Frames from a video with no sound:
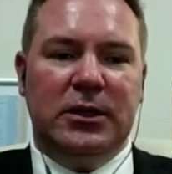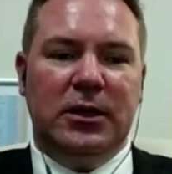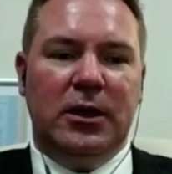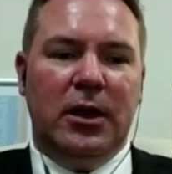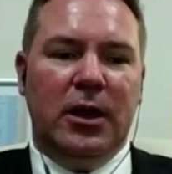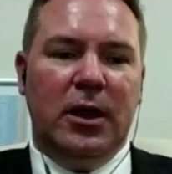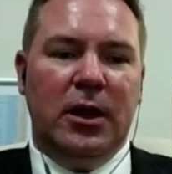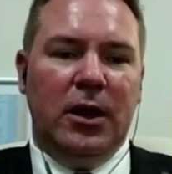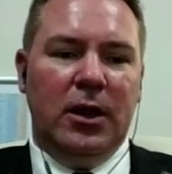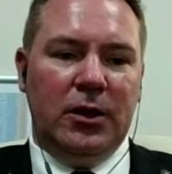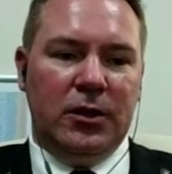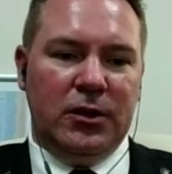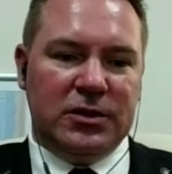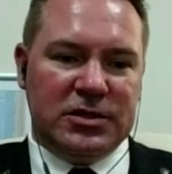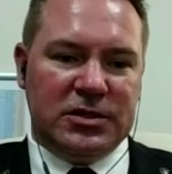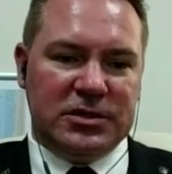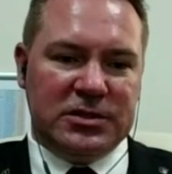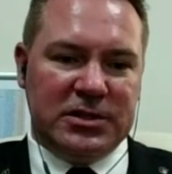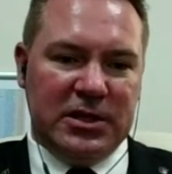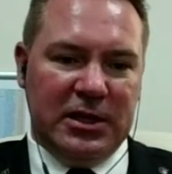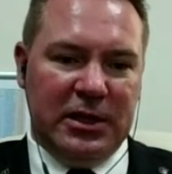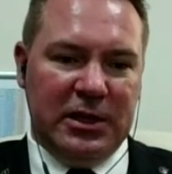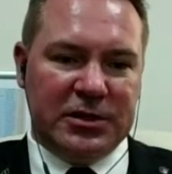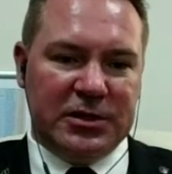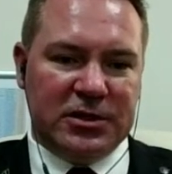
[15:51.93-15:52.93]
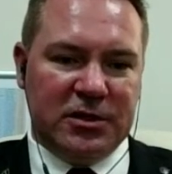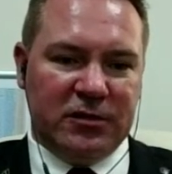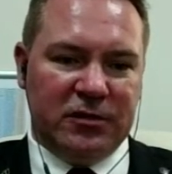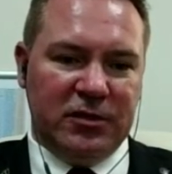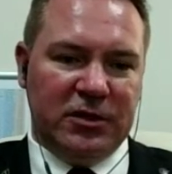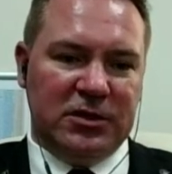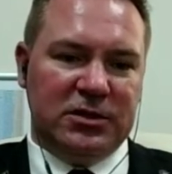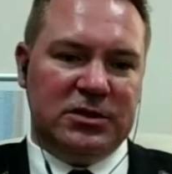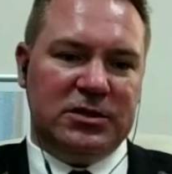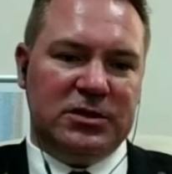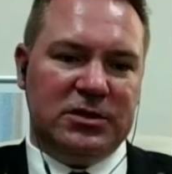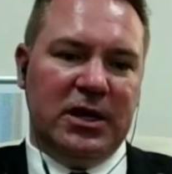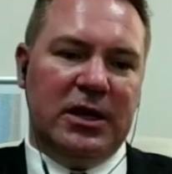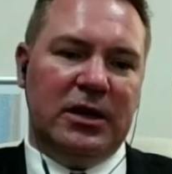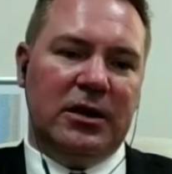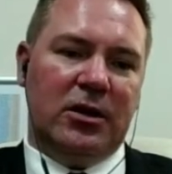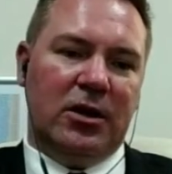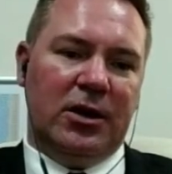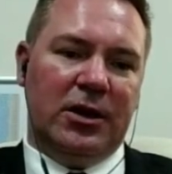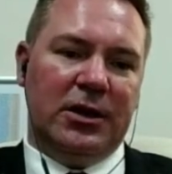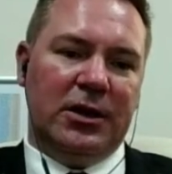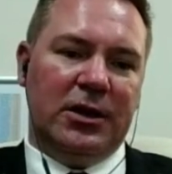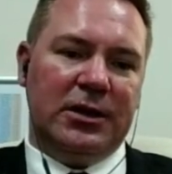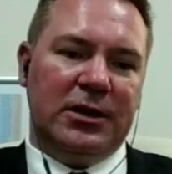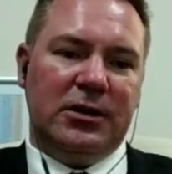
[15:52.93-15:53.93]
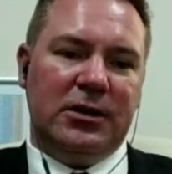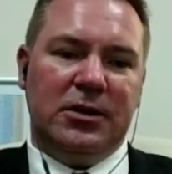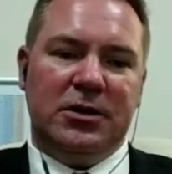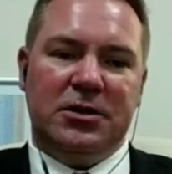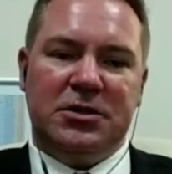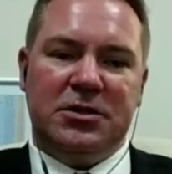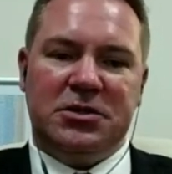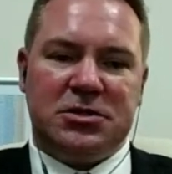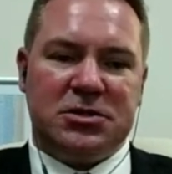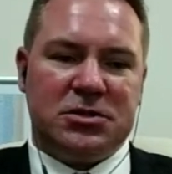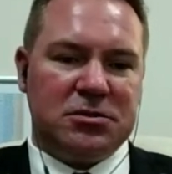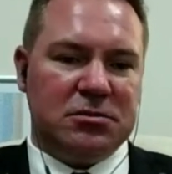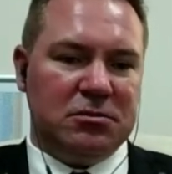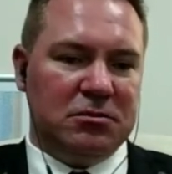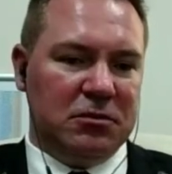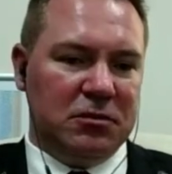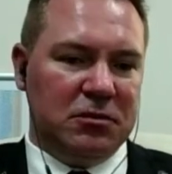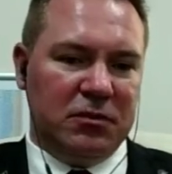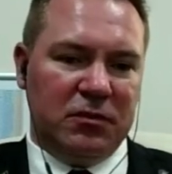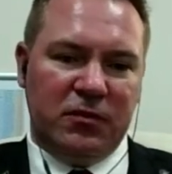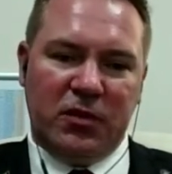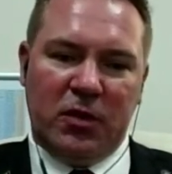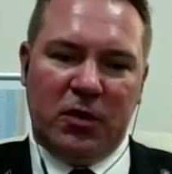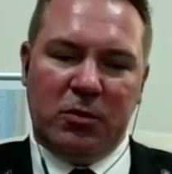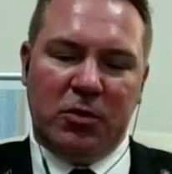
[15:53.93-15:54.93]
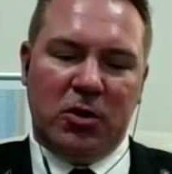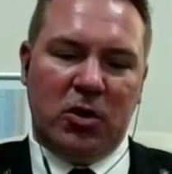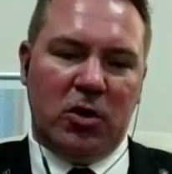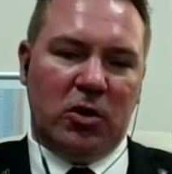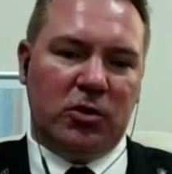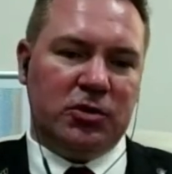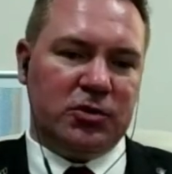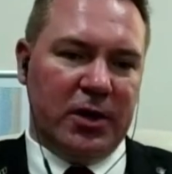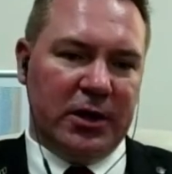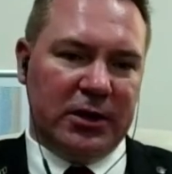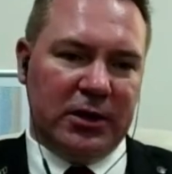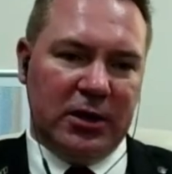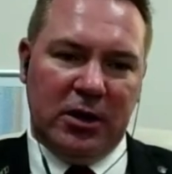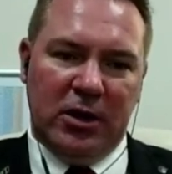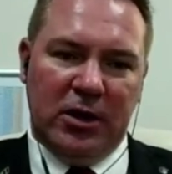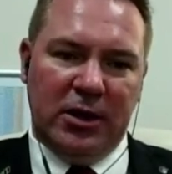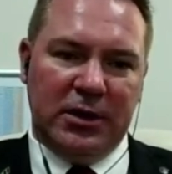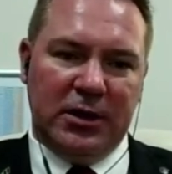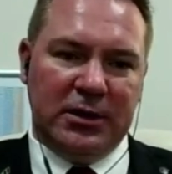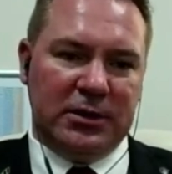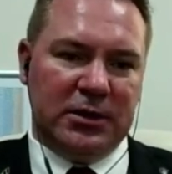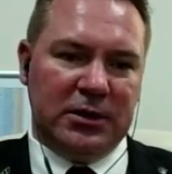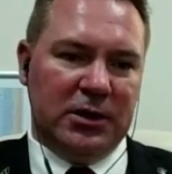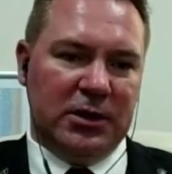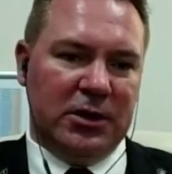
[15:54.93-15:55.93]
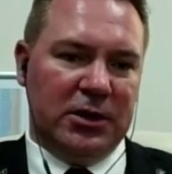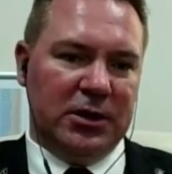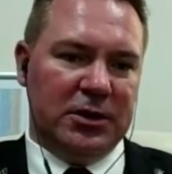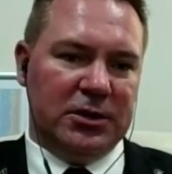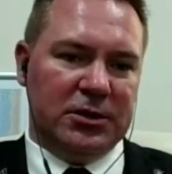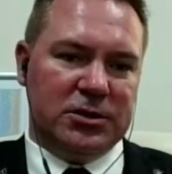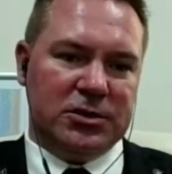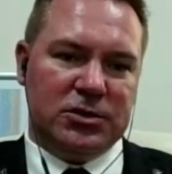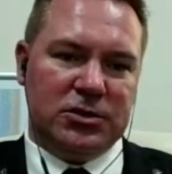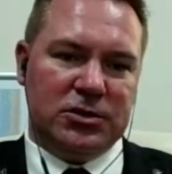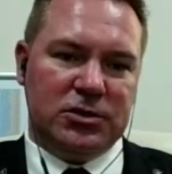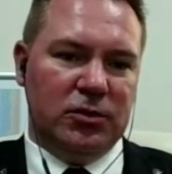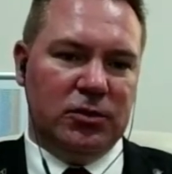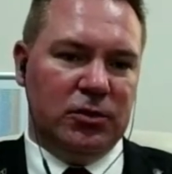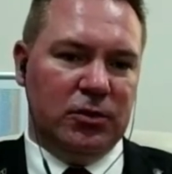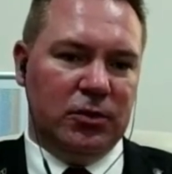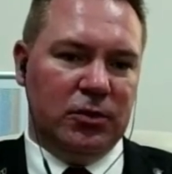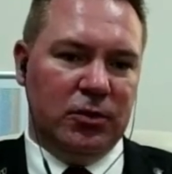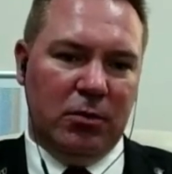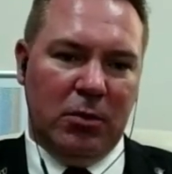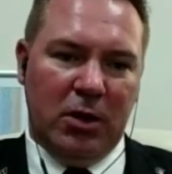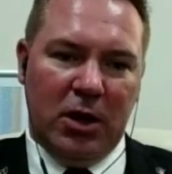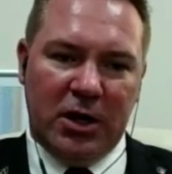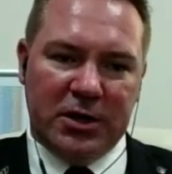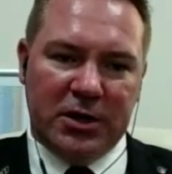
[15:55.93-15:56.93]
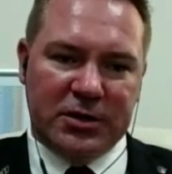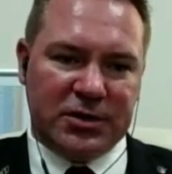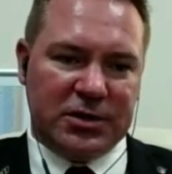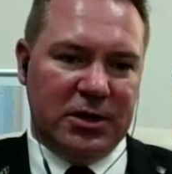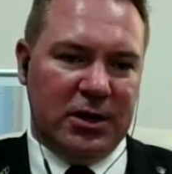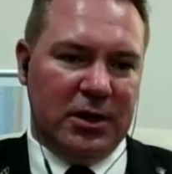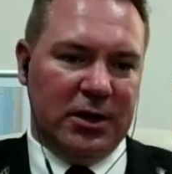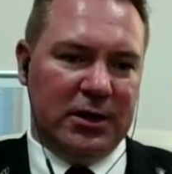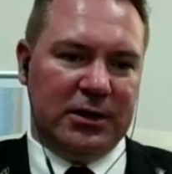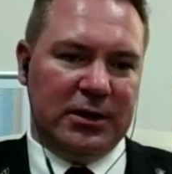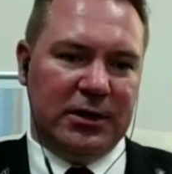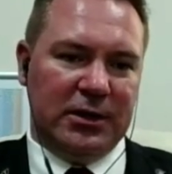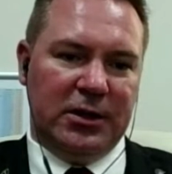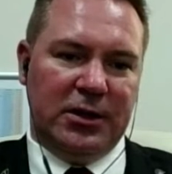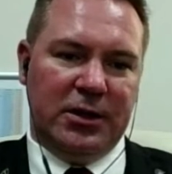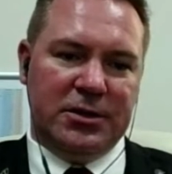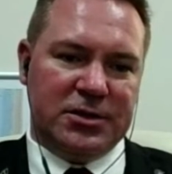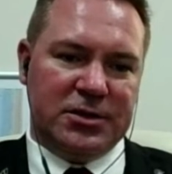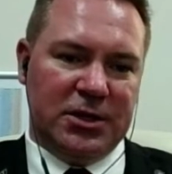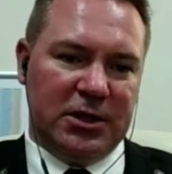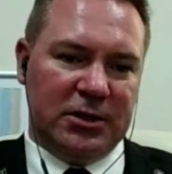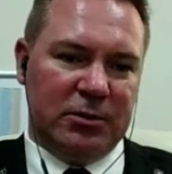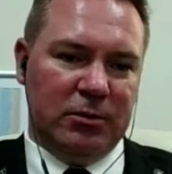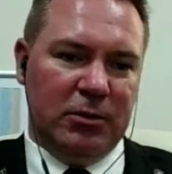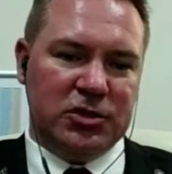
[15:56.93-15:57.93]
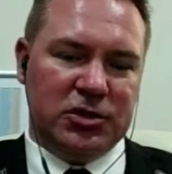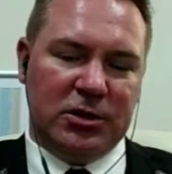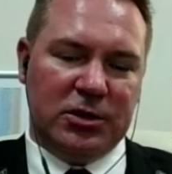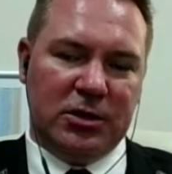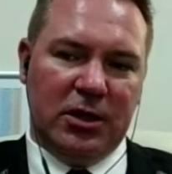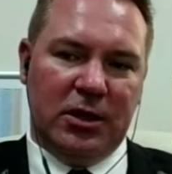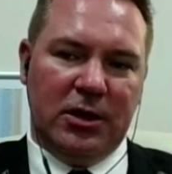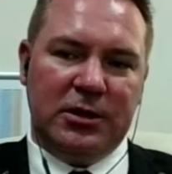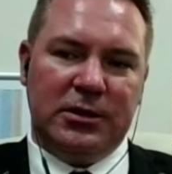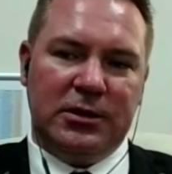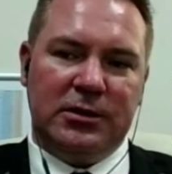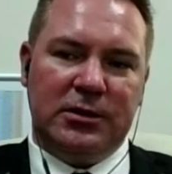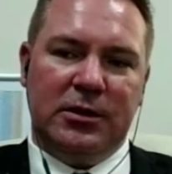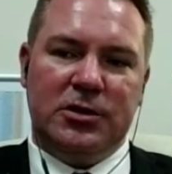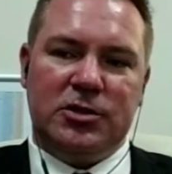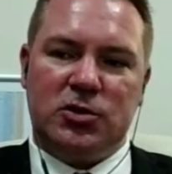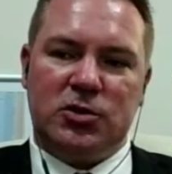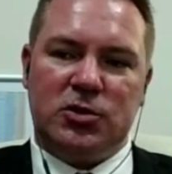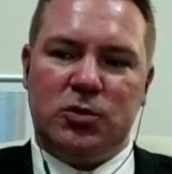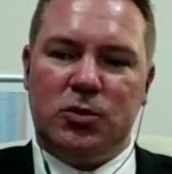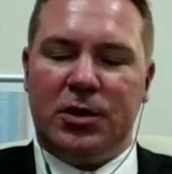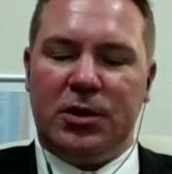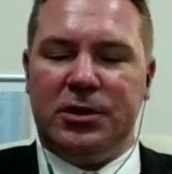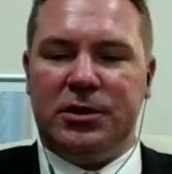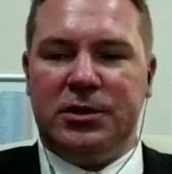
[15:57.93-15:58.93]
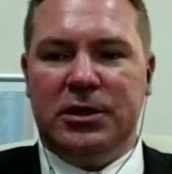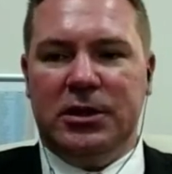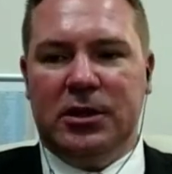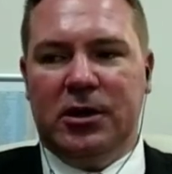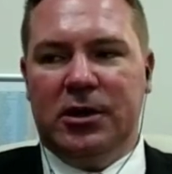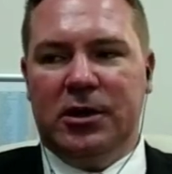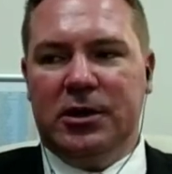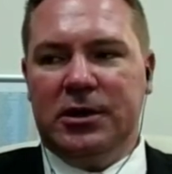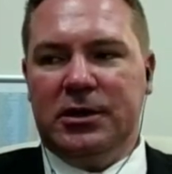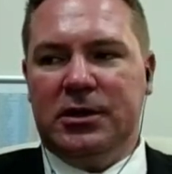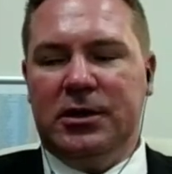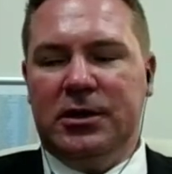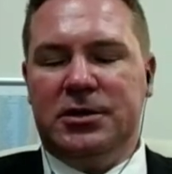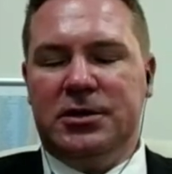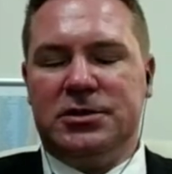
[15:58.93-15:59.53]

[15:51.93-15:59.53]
this is the list of the 10 guidelines, from contractor guidelines to mask guidelines, admission guidelines, quarantine guidelines,